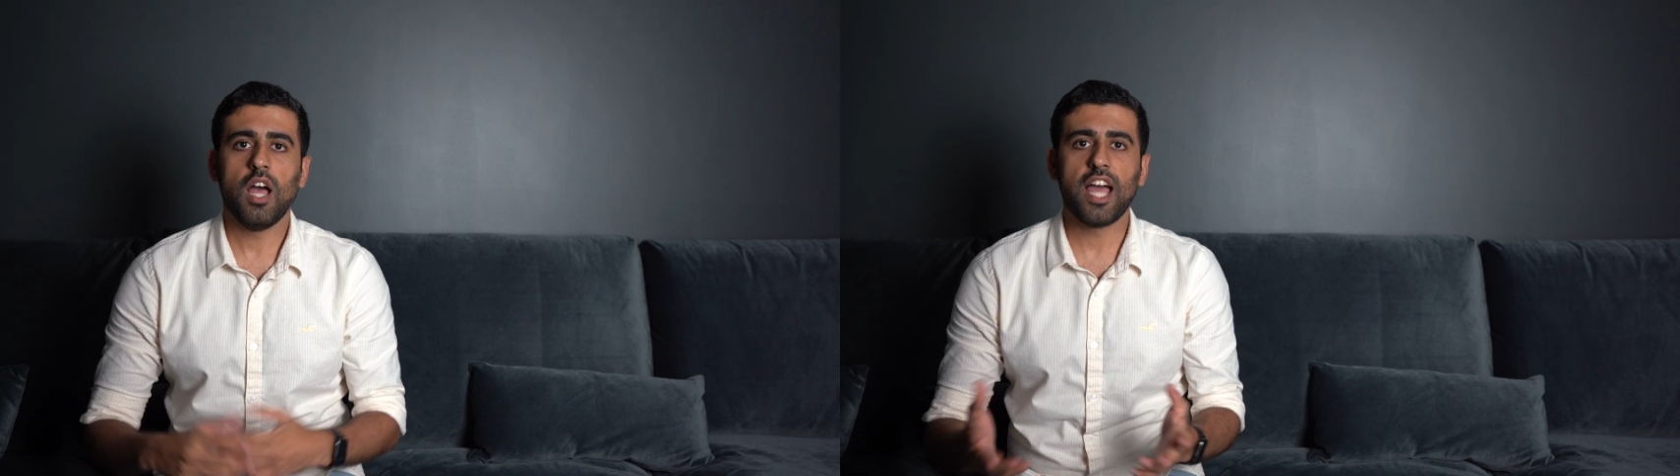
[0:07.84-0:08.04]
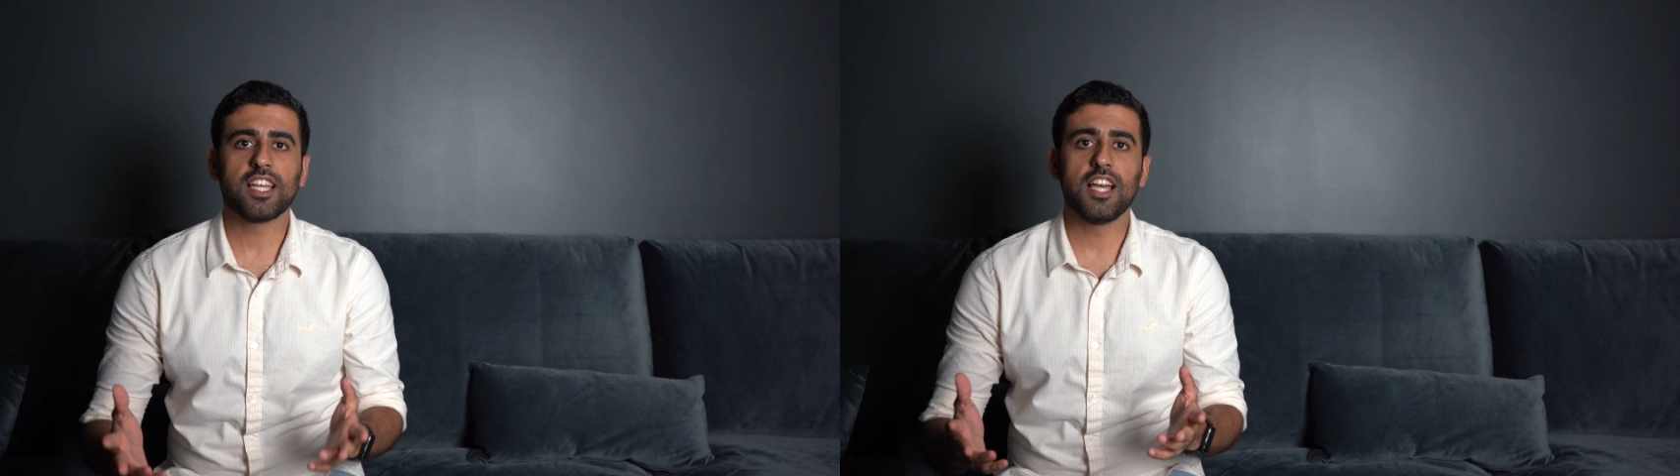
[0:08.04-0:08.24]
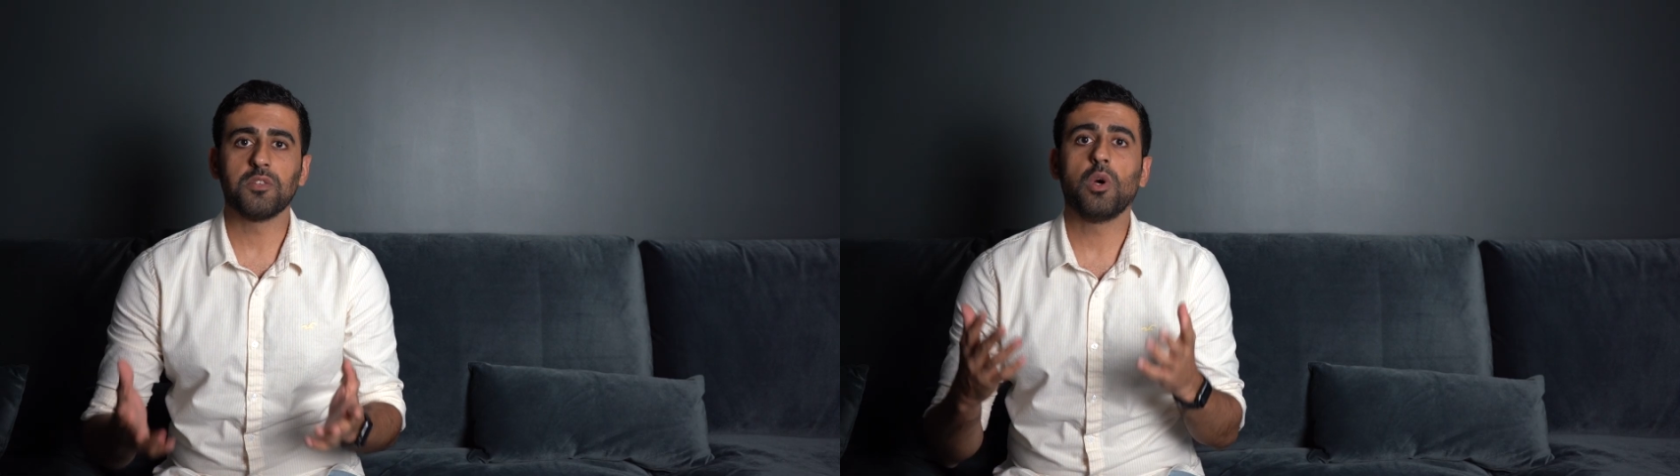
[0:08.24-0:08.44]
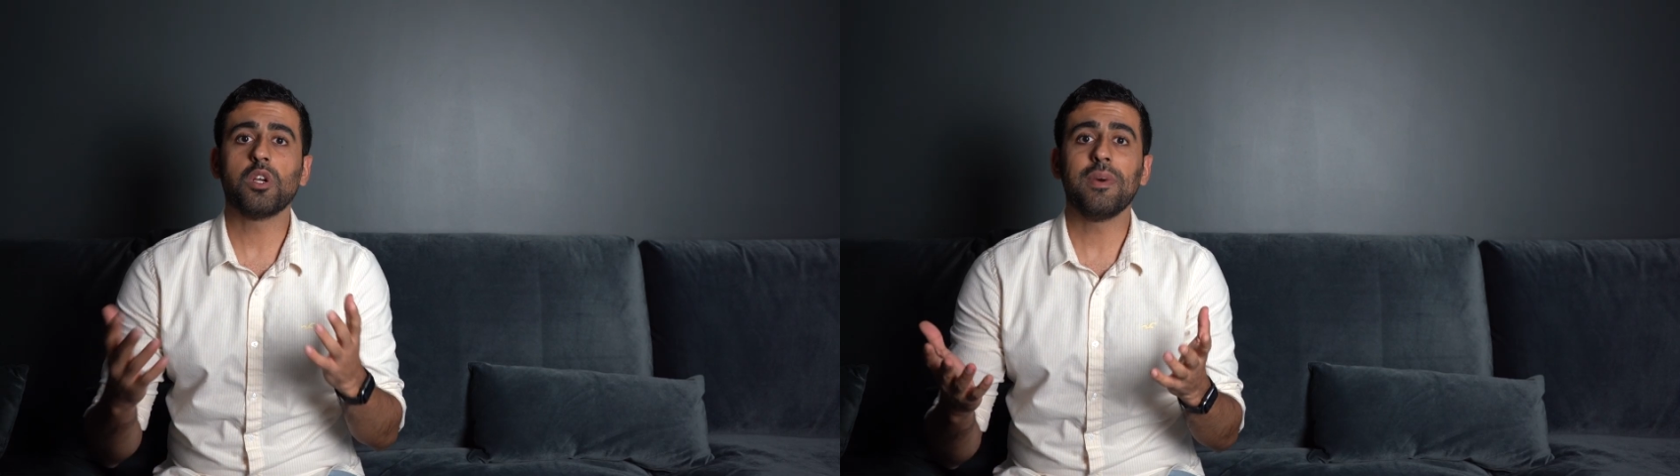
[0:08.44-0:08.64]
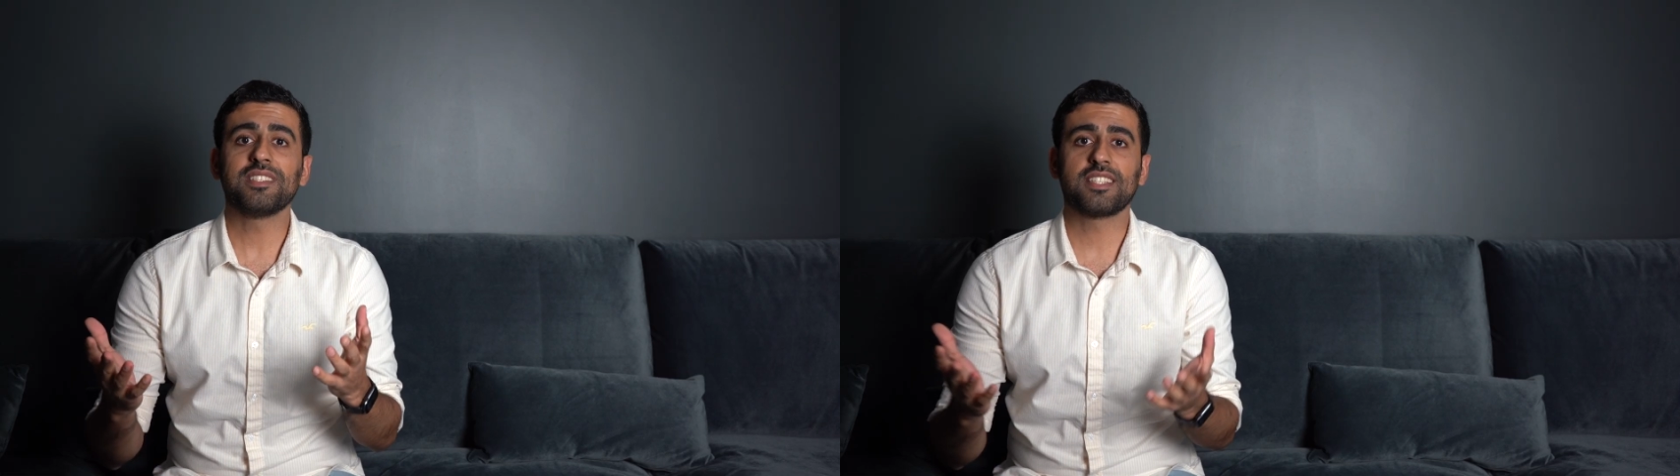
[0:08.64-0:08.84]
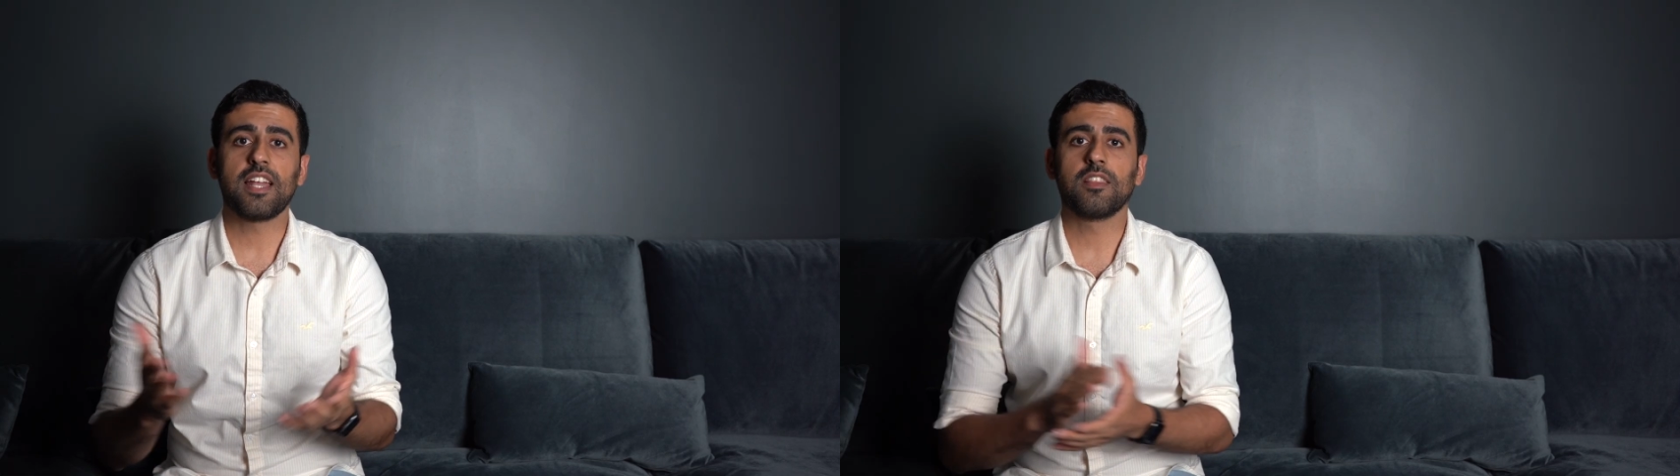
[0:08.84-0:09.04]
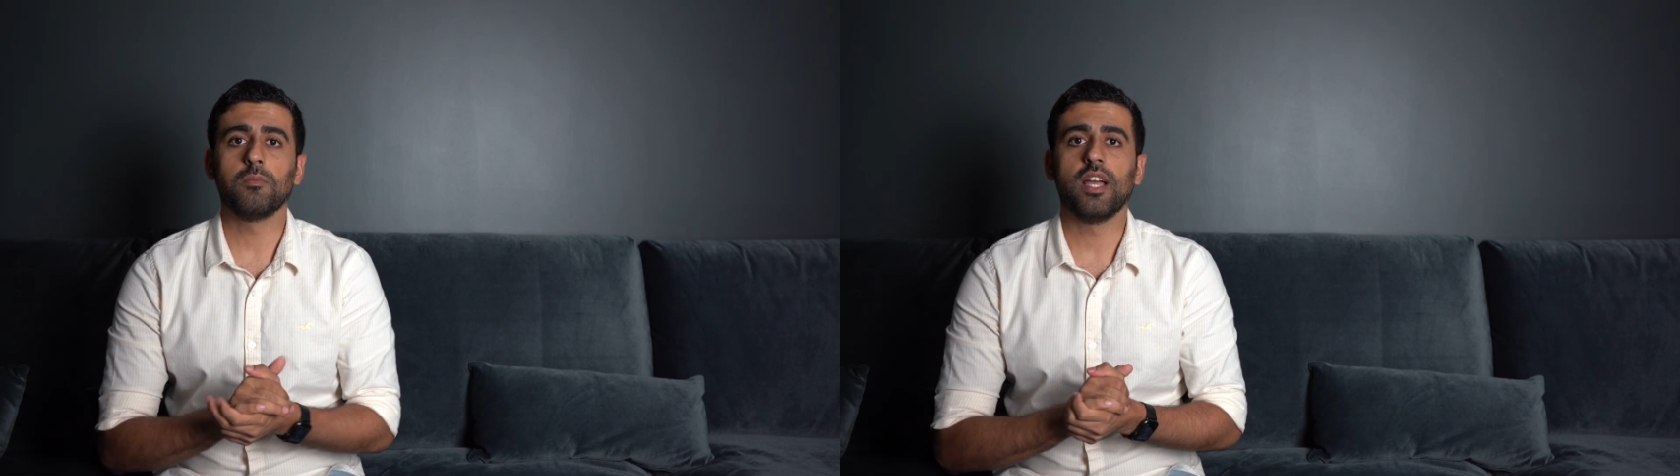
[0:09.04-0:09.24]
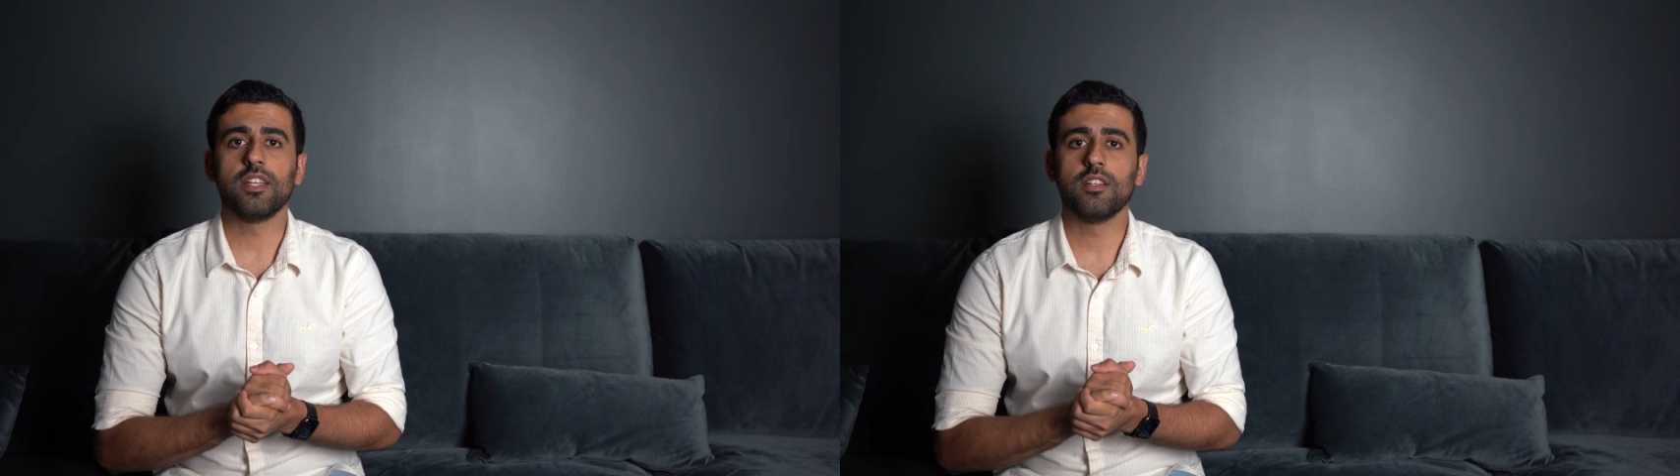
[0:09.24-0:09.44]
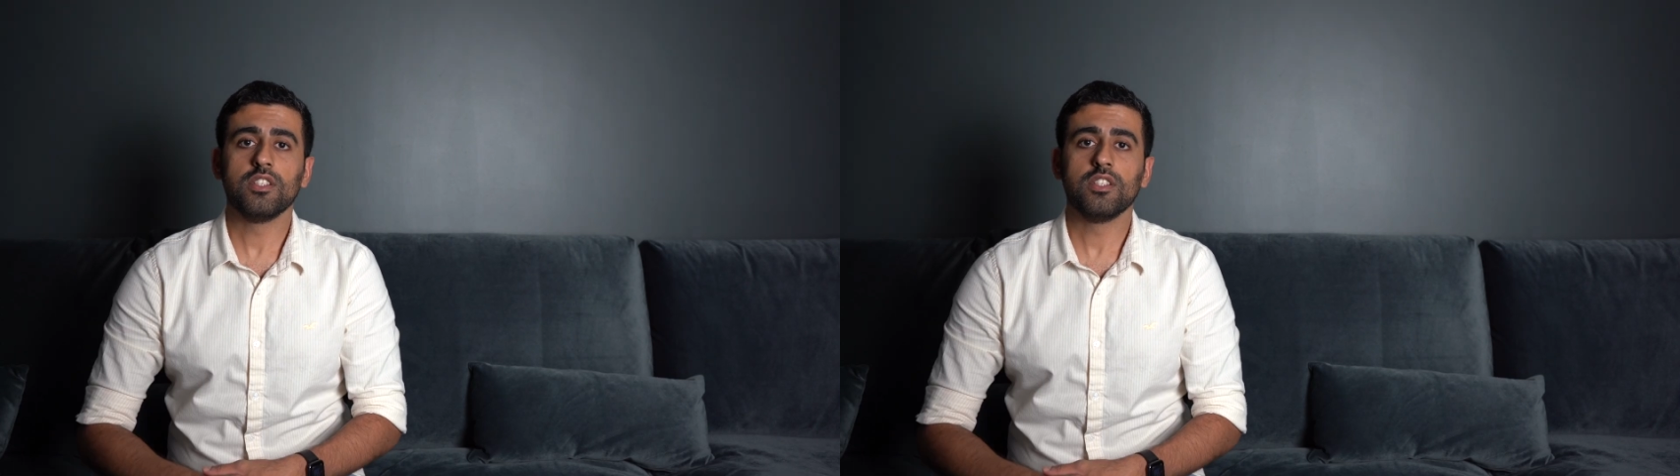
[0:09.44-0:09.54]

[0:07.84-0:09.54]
Hi guys, welcome back to Scanning the Mind.